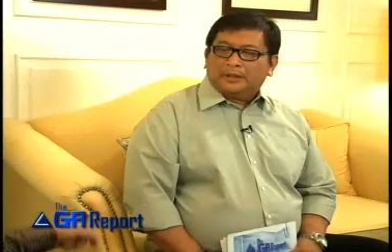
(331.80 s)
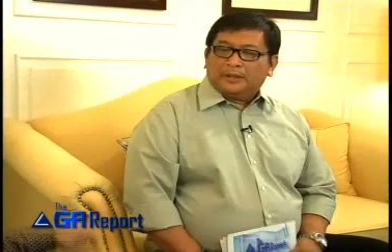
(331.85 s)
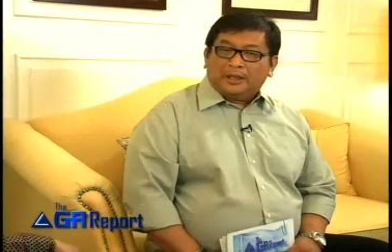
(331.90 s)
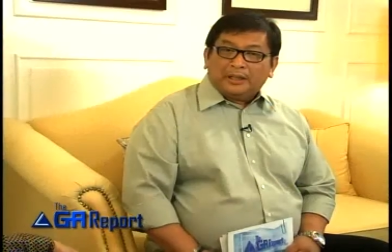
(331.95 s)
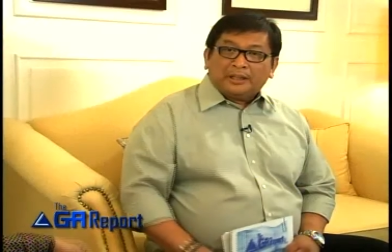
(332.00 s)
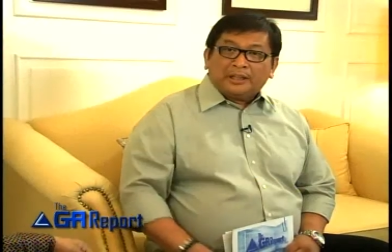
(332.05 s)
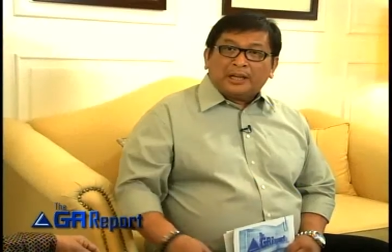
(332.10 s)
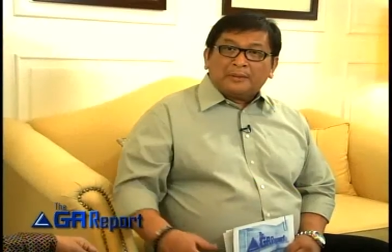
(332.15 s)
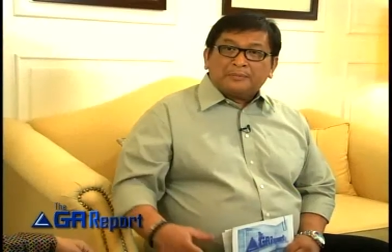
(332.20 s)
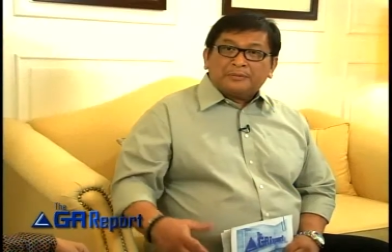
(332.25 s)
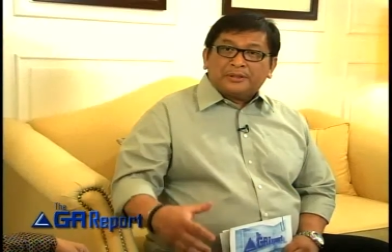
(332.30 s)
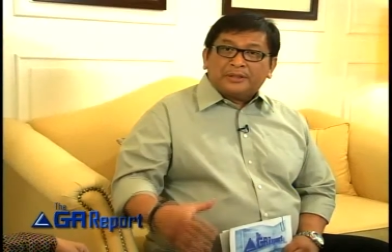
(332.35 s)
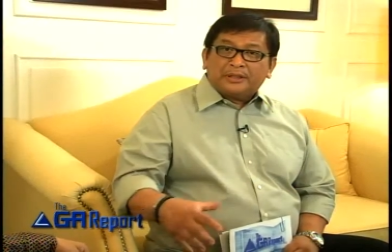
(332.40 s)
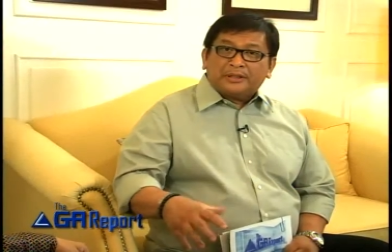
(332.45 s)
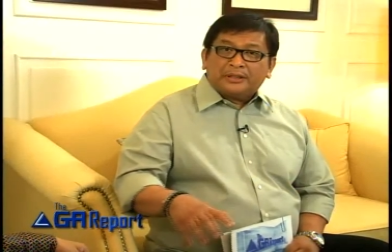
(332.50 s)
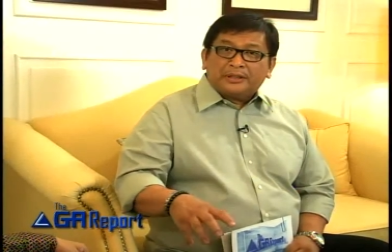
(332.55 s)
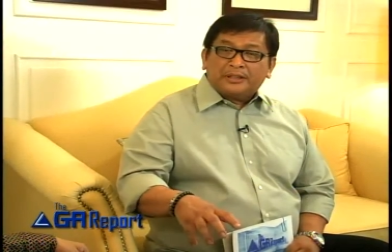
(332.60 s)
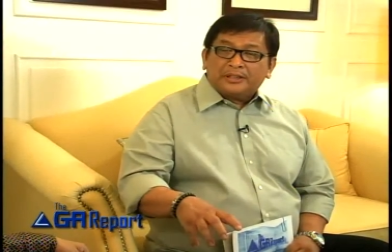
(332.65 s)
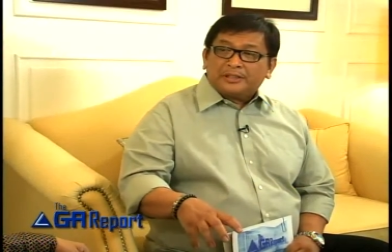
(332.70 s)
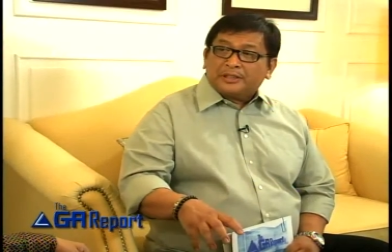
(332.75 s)
It helps that
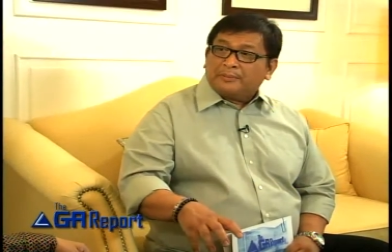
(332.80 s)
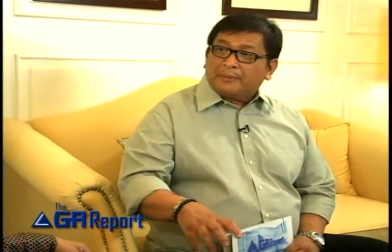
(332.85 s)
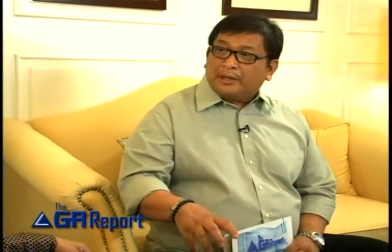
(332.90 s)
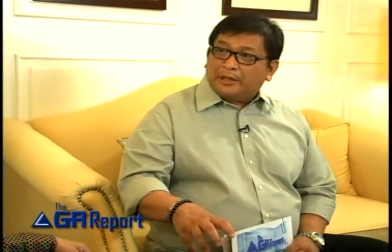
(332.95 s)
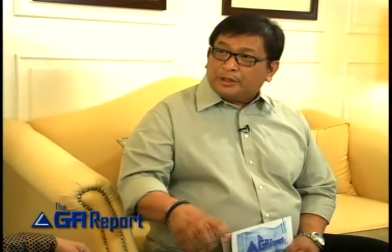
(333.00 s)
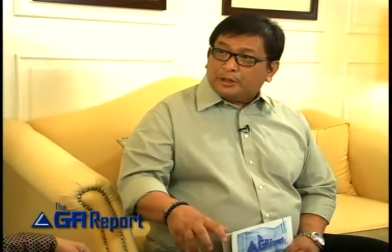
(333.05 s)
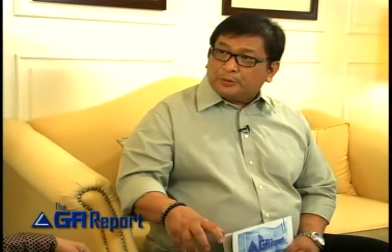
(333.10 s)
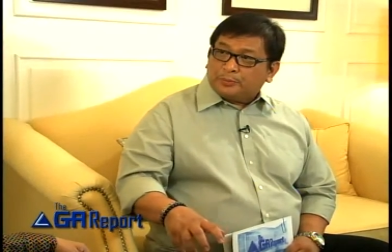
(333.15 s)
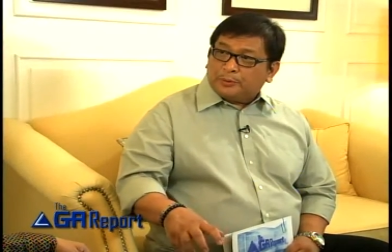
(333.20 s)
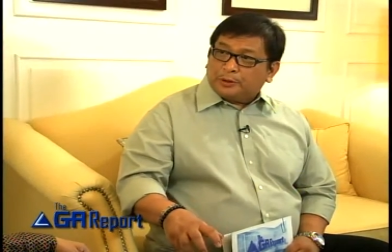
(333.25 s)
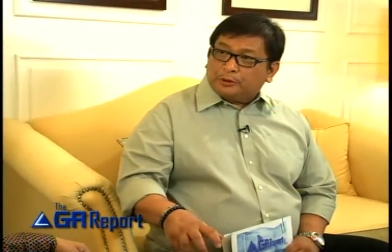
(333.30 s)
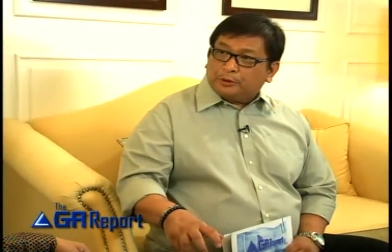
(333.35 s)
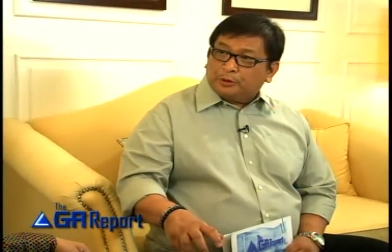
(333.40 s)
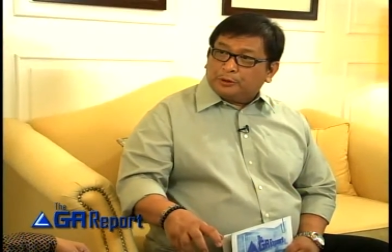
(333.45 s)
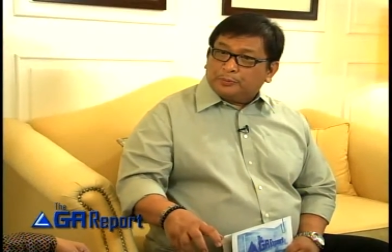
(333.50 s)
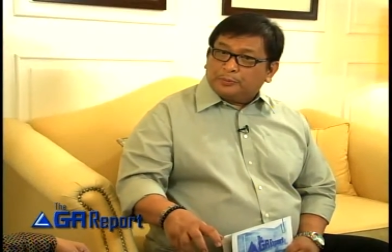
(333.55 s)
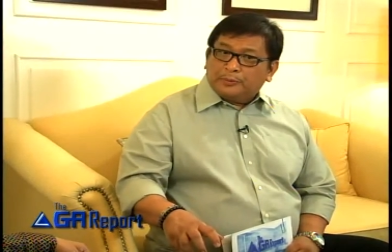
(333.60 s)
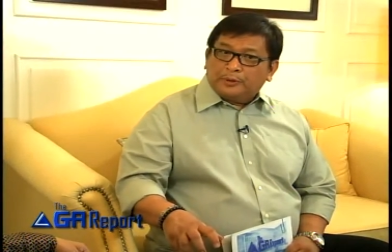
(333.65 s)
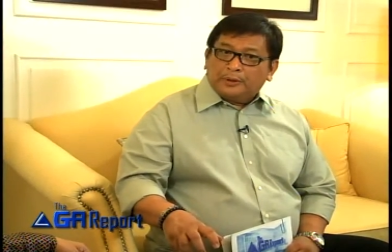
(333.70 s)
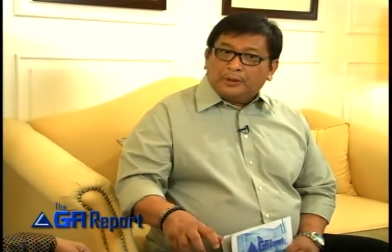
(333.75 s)
there's a management group
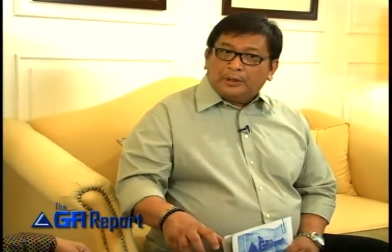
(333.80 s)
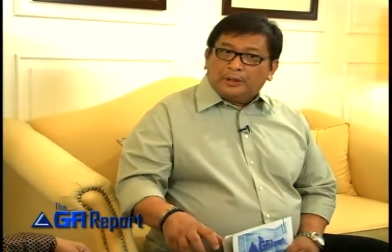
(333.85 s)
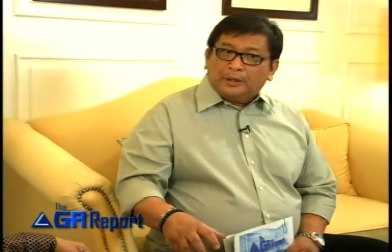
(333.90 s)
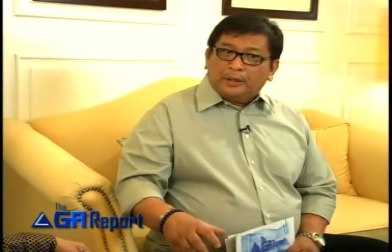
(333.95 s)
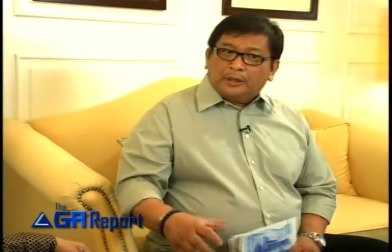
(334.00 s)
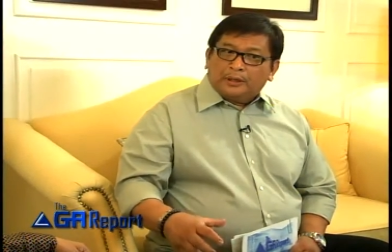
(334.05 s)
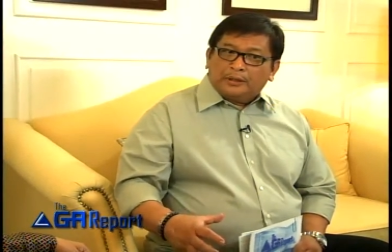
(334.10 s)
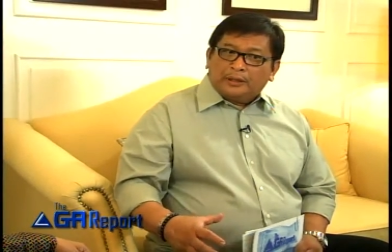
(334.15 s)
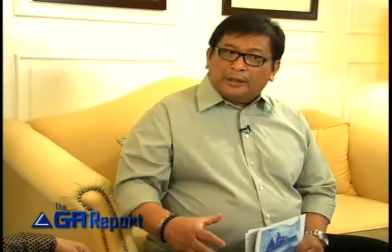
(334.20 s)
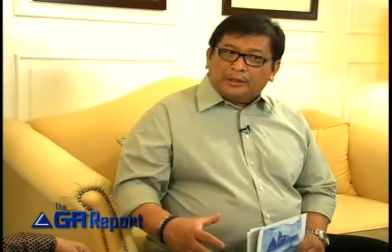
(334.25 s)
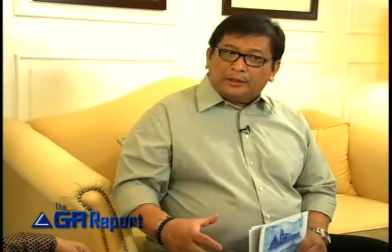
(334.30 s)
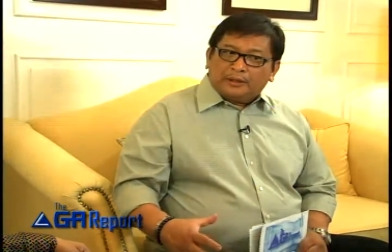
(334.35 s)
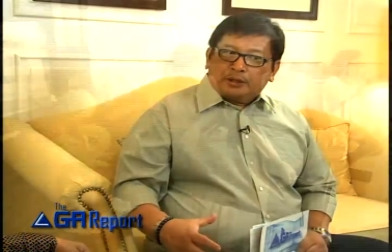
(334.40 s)
that